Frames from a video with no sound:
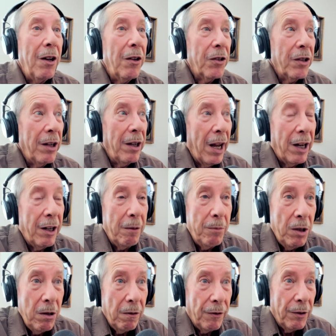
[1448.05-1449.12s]
She had to
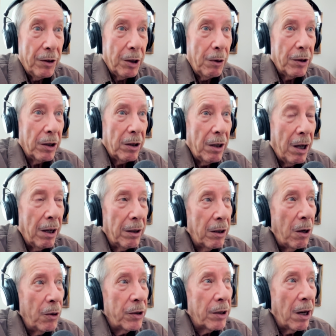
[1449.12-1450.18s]
move. She was a
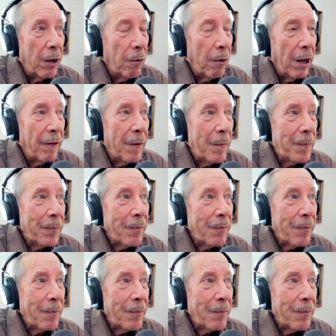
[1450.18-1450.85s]
Coast Guard wife.